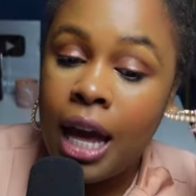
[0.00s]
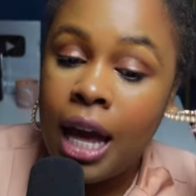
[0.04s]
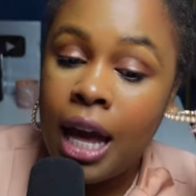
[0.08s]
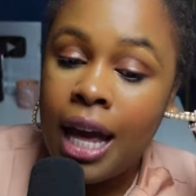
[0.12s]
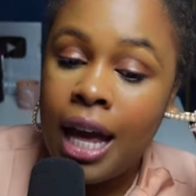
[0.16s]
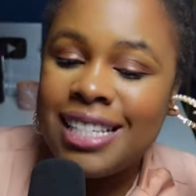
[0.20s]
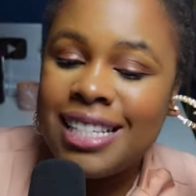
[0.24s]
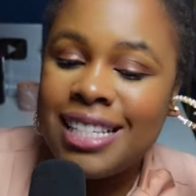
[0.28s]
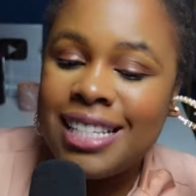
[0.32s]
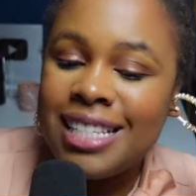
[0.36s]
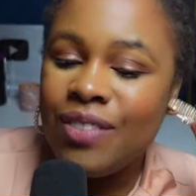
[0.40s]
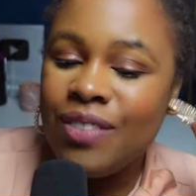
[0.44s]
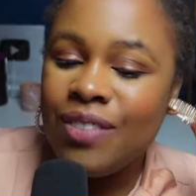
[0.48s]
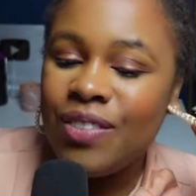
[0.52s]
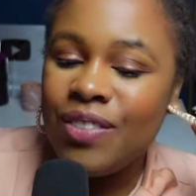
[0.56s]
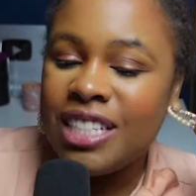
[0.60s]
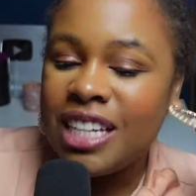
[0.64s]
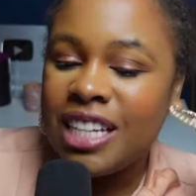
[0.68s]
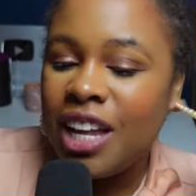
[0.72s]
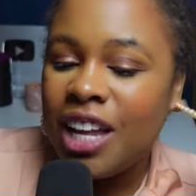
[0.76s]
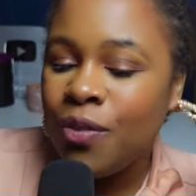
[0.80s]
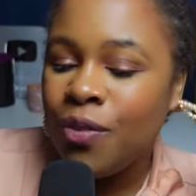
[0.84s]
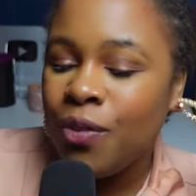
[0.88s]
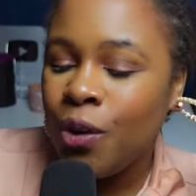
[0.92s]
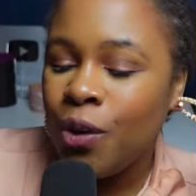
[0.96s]
Stephen
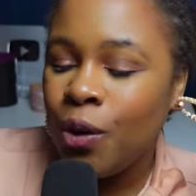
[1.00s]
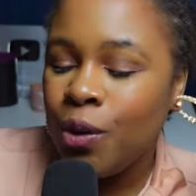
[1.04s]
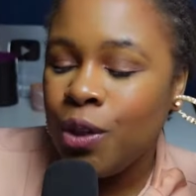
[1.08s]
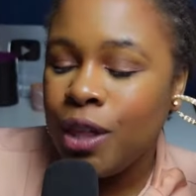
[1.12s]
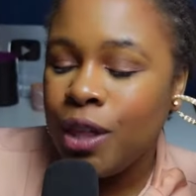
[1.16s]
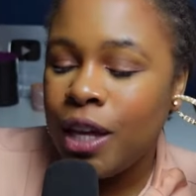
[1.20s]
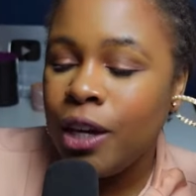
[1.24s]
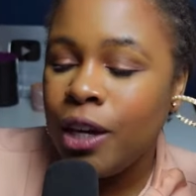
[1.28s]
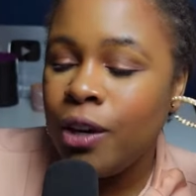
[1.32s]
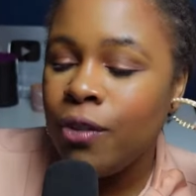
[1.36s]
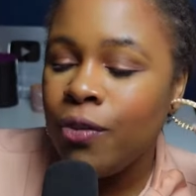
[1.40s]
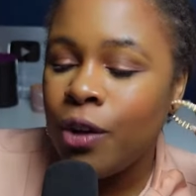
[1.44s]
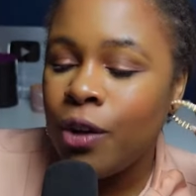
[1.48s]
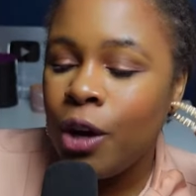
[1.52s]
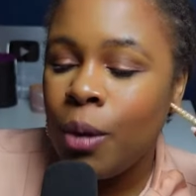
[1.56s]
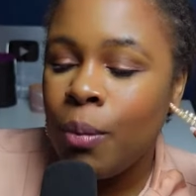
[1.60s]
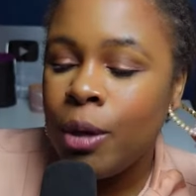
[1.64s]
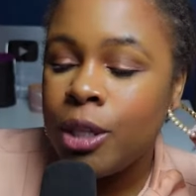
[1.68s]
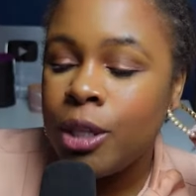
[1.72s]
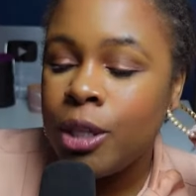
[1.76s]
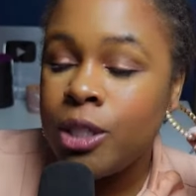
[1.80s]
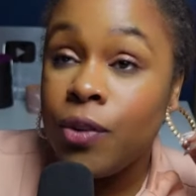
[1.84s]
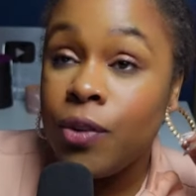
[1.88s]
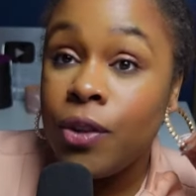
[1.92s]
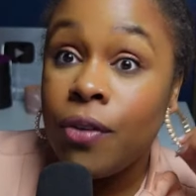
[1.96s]
Delavo, thank you very
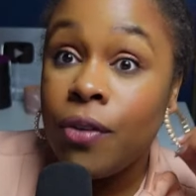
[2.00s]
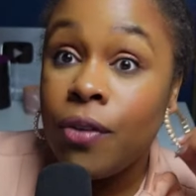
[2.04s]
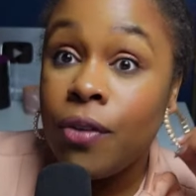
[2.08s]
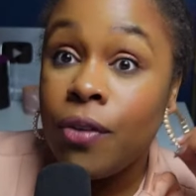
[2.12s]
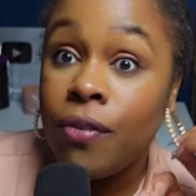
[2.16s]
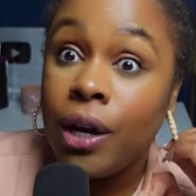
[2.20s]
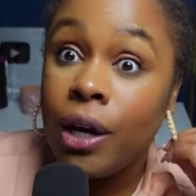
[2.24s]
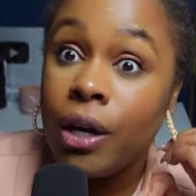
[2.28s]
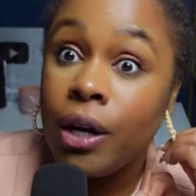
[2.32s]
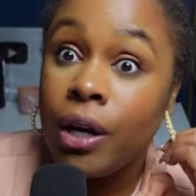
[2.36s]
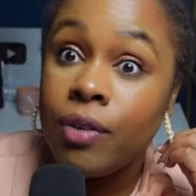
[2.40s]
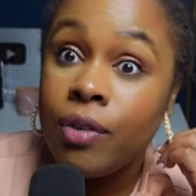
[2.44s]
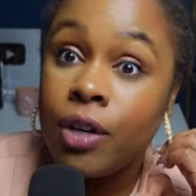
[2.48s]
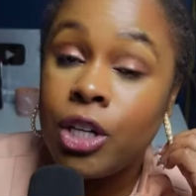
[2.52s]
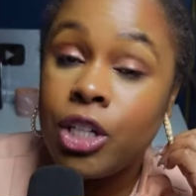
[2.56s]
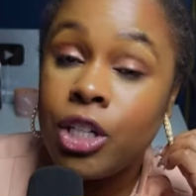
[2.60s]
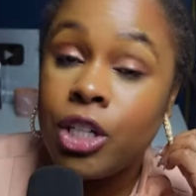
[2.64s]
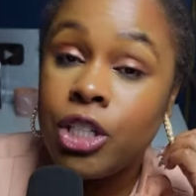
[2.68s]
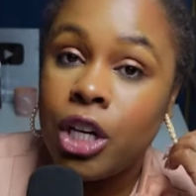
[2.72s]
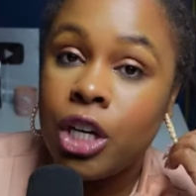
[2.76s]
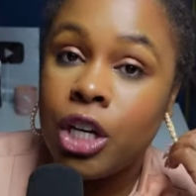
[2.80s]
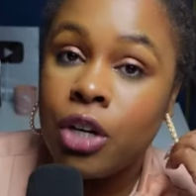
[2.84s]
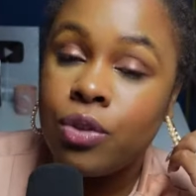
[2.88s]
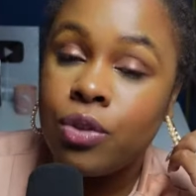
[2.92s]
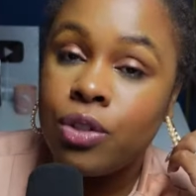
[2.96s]
much for the very, very
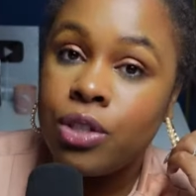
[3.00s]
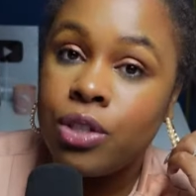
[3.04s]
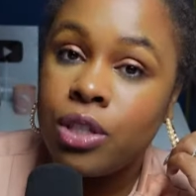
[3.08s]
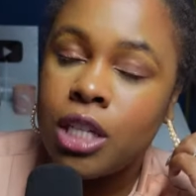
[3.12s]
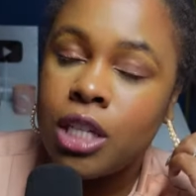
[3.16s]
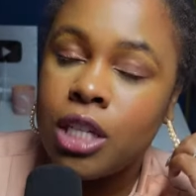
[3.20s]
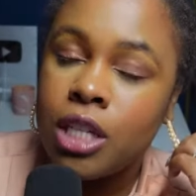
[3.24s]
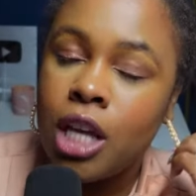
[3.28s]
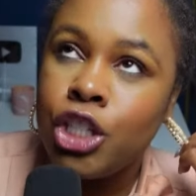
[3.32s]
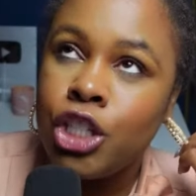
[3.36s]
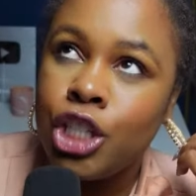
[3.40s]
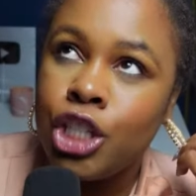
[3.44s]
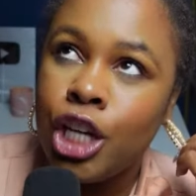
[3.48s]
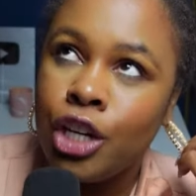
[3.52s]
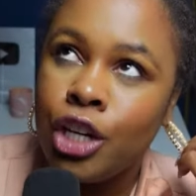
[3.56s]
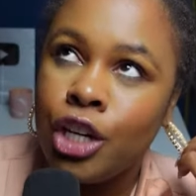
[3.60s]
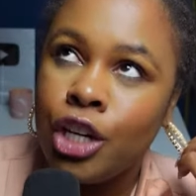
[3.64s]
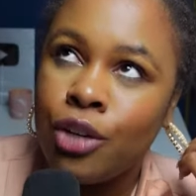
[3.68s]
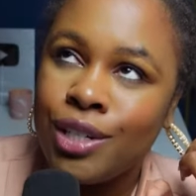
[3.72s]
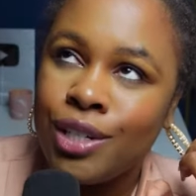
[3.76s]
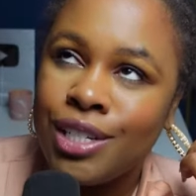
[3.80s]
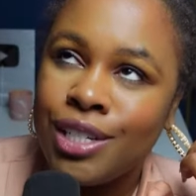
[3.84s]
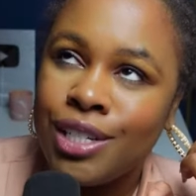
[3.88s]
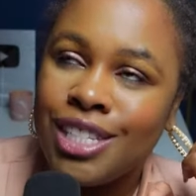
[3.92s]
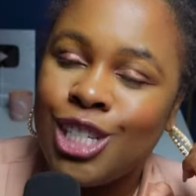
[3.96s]
generous,
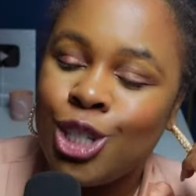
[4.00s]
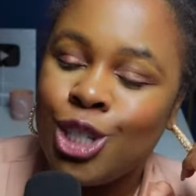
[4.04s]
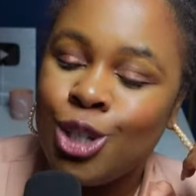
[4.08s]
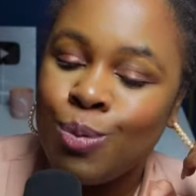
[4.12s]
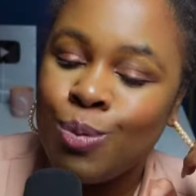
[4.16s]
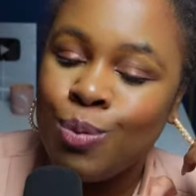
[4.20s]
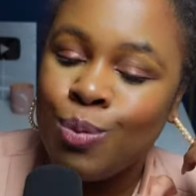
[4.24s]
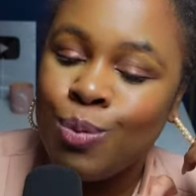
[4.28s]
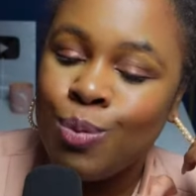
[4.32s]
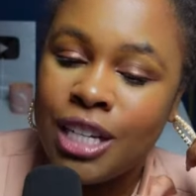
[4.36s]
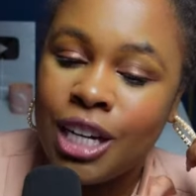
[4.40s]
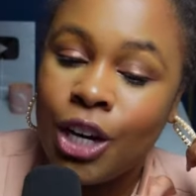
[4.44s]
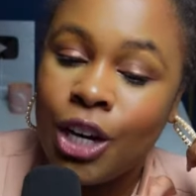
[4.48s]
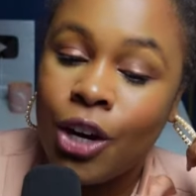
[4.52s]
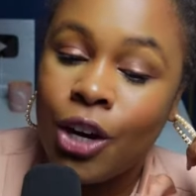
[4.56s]
generous super sticker.